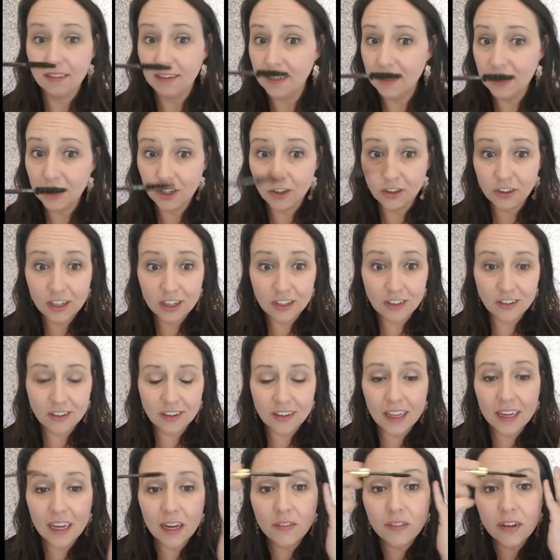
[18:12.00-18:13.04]
and
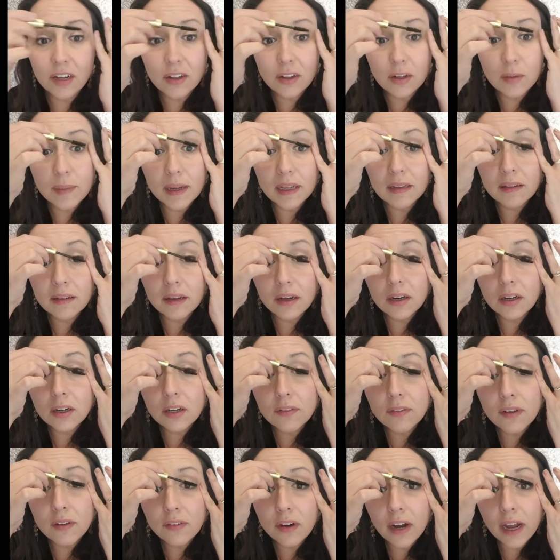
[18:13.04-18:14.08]
it goes on just like
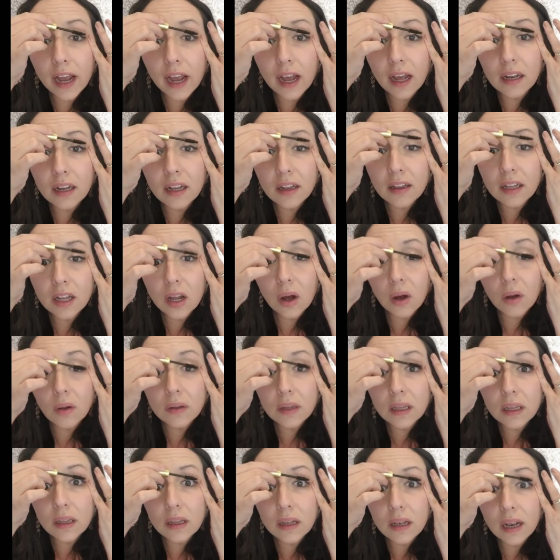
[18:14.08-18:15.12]
every other mascara you've
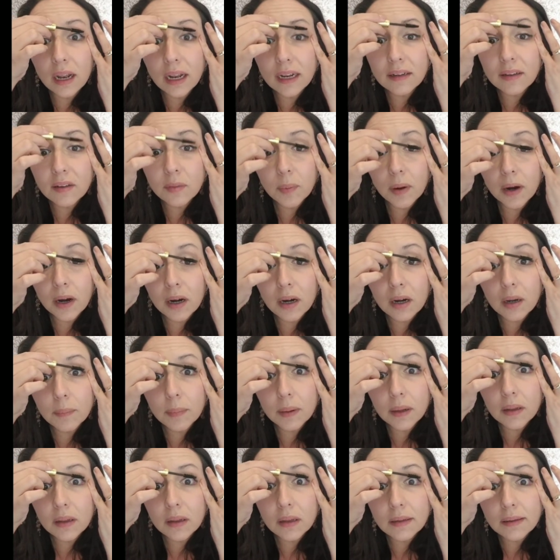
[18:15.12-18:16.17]
ever had. The only
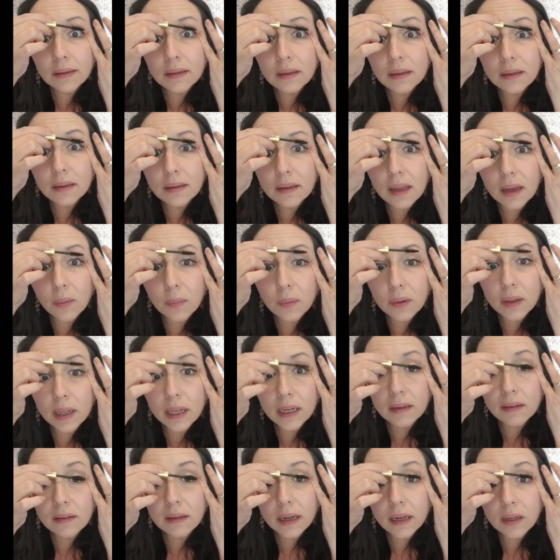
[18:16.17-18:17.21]
nice part about
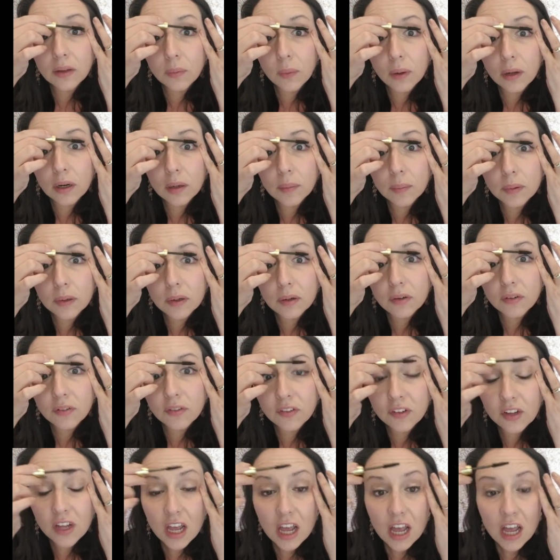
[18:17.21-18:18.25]
this is like when they say
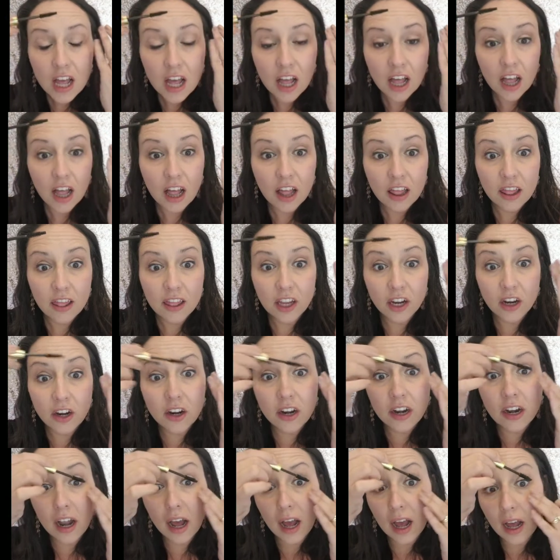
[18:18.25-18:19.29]
it's waterproof,
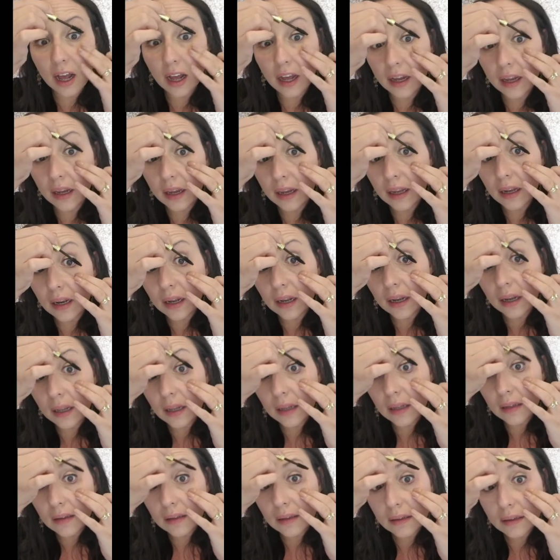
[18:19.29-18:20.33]
they're
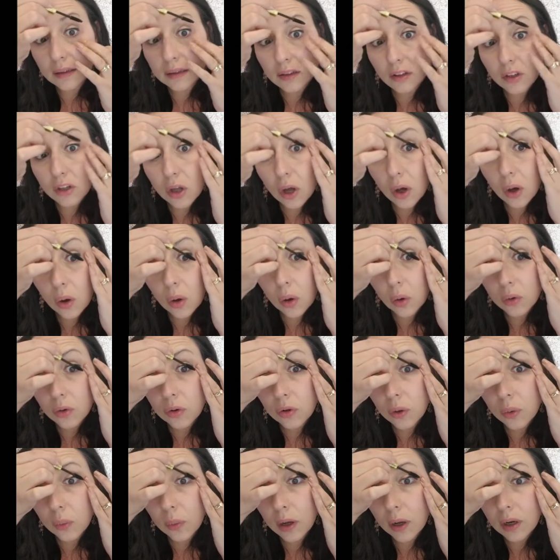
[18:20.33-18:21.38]
not kidding. This
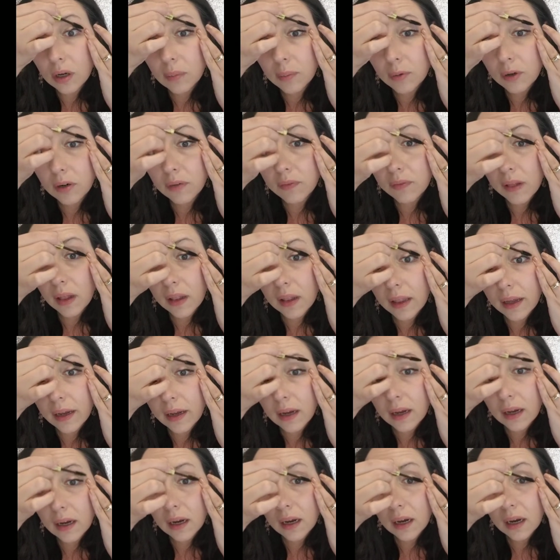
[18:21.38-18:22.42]
is so, so
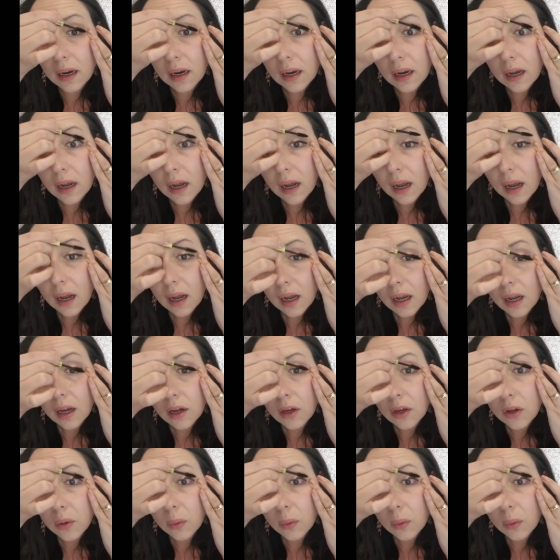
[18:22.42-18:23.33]
waterproof that like